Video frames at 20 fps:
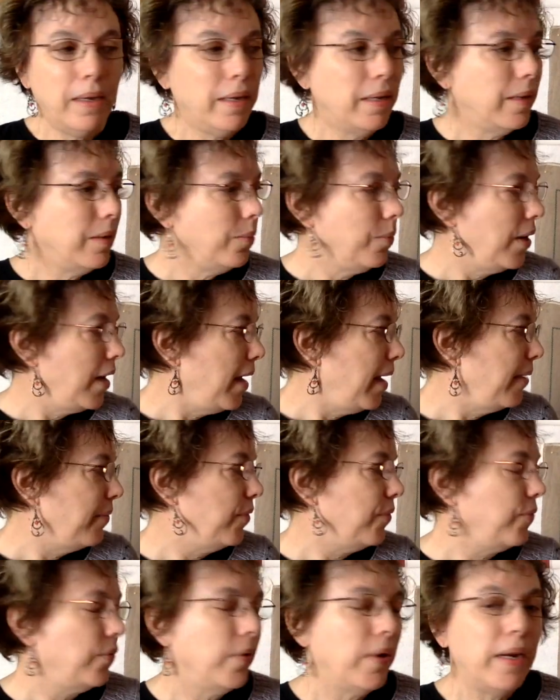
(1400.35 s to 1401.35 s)
And when I have
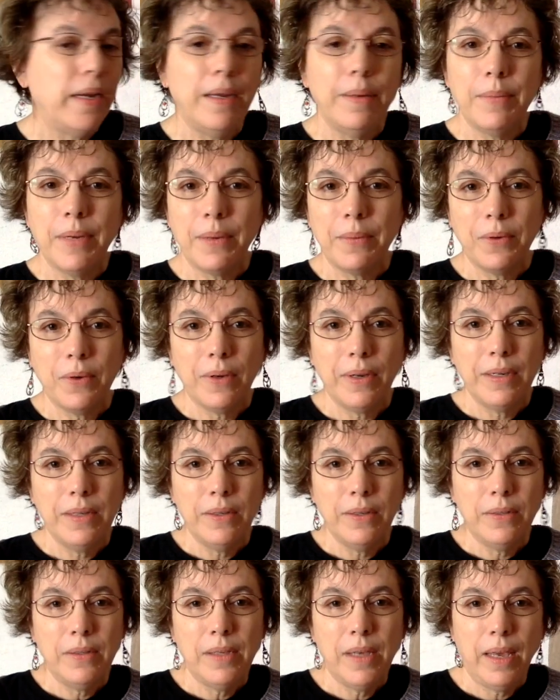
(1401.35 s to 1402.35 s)
it framed, I'm going
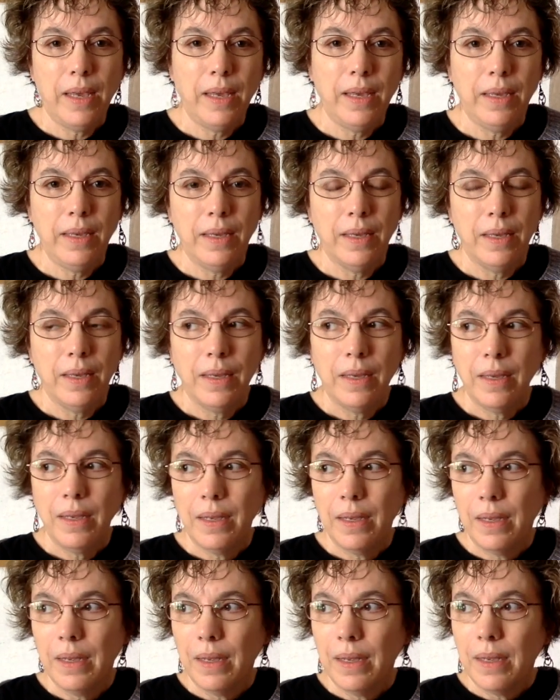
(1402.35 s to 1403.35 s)
to take
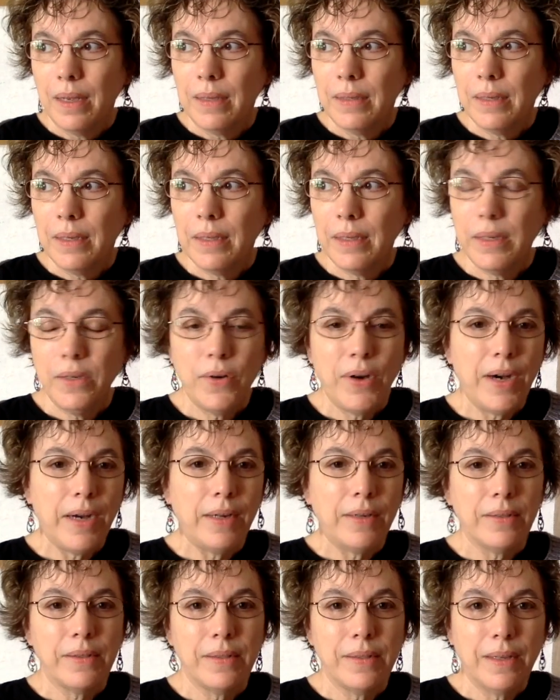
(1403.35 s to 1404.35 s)
Tilly
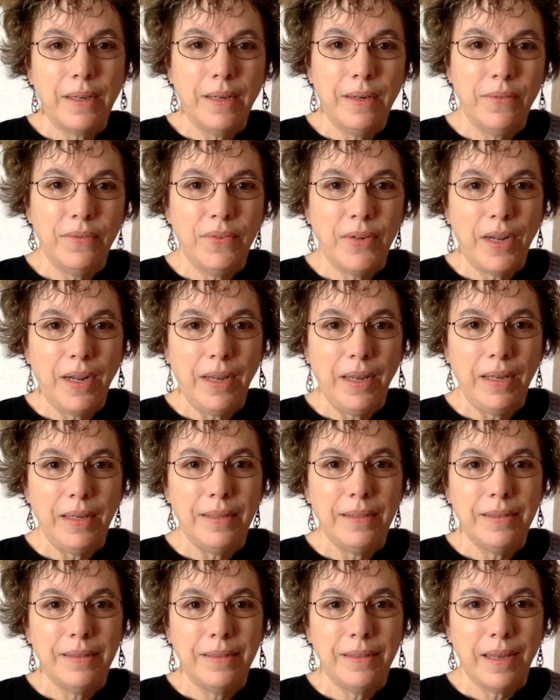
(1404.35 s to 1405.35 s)
Trout's
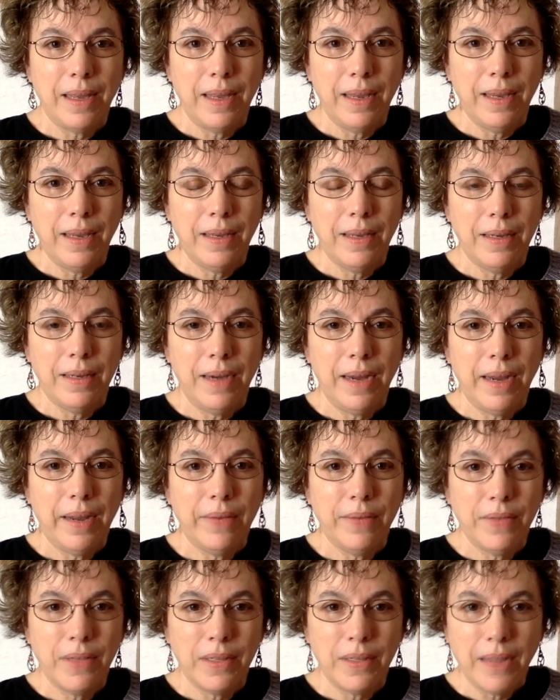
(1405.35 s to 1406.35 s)
advice and
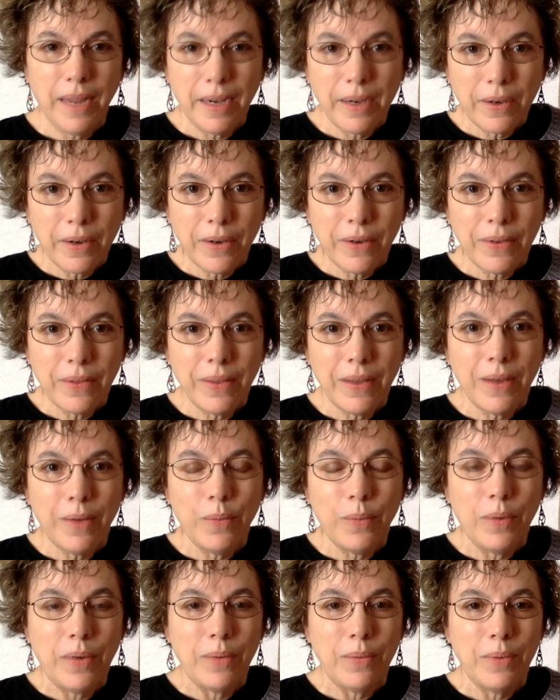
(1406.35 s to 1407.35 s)
have the letter
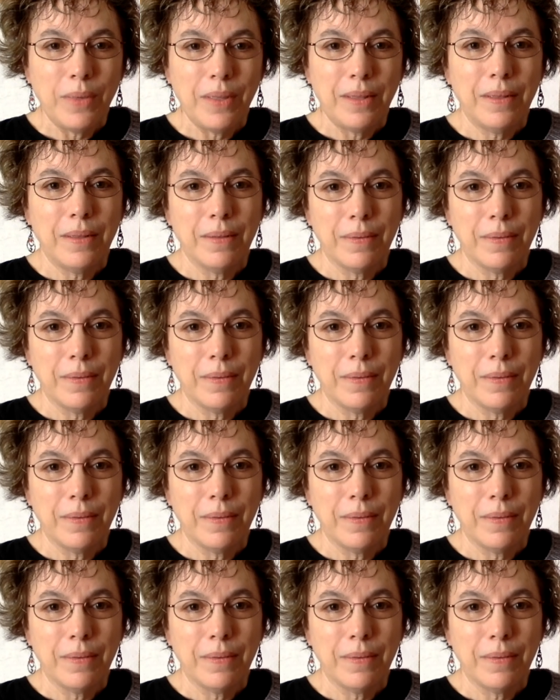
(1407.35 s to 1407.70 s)
that went with